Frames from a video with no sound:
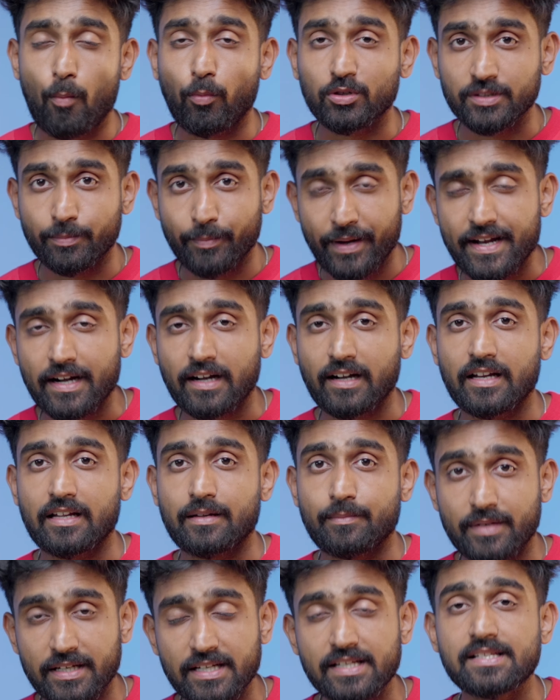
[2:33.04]
about the main
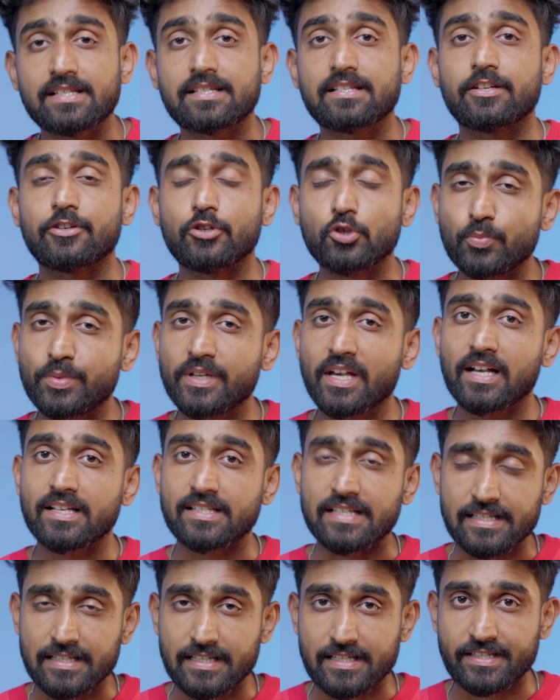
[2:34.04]
claim. Is Nubia
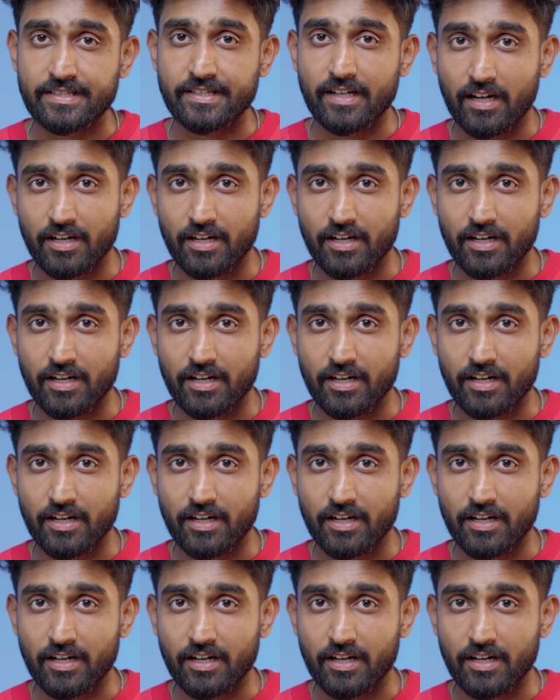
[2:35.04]
Z60